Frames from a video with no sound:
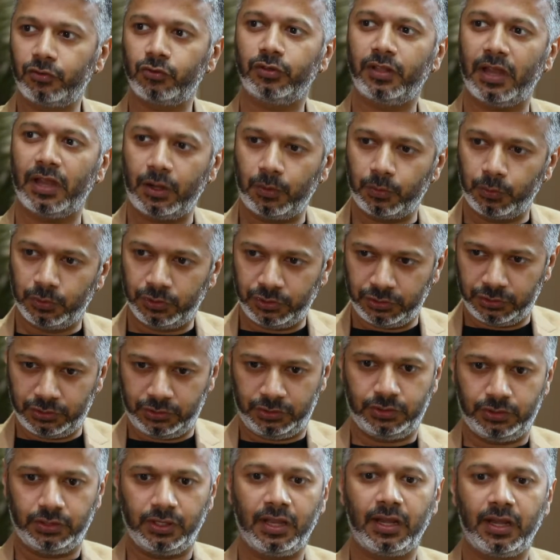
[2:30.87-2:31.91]
So that
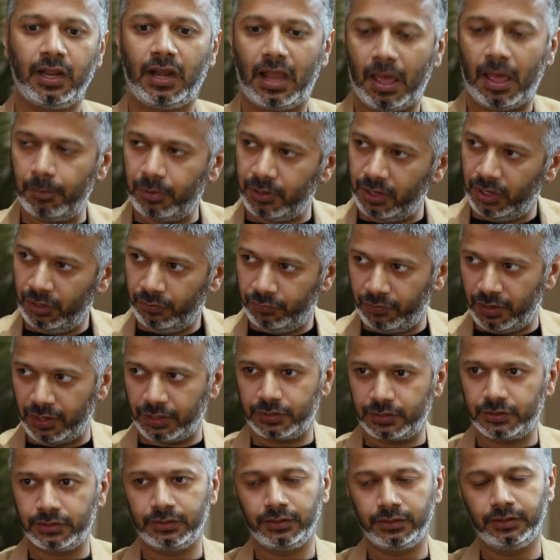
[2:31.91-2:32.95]
was an elaborate
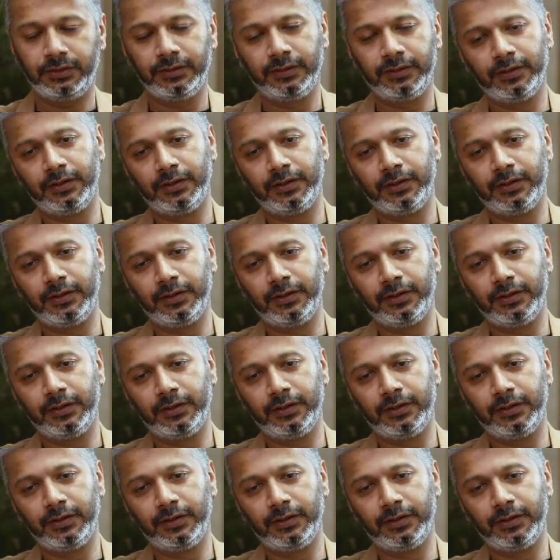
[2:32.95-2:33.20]
function.